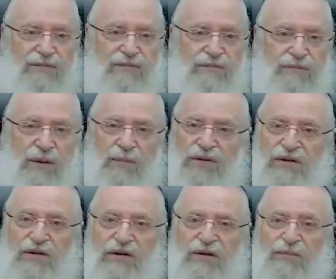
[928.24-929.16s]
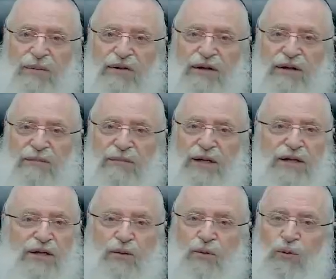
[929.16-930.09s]
people that did Pidyon
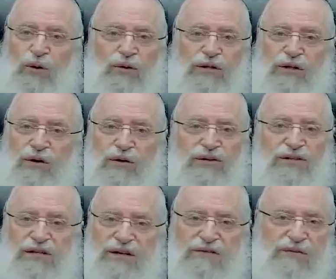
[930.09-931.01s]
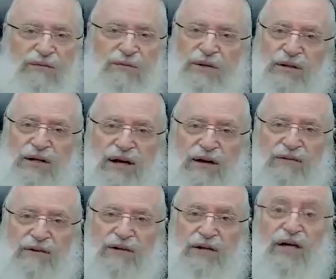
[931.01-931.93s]
Ben, you weren't Yoitzi even
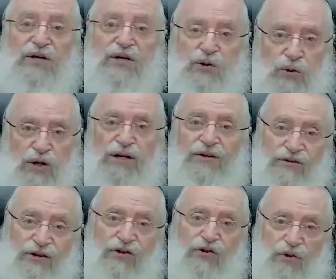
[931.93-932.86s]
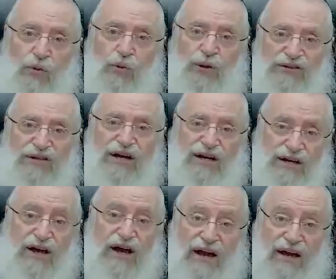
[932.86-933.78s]
b'di'evid. You need to do it
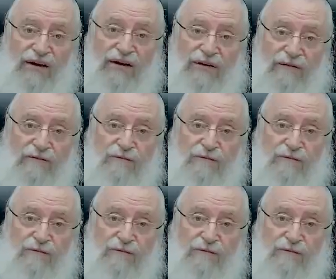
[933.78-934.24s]
again.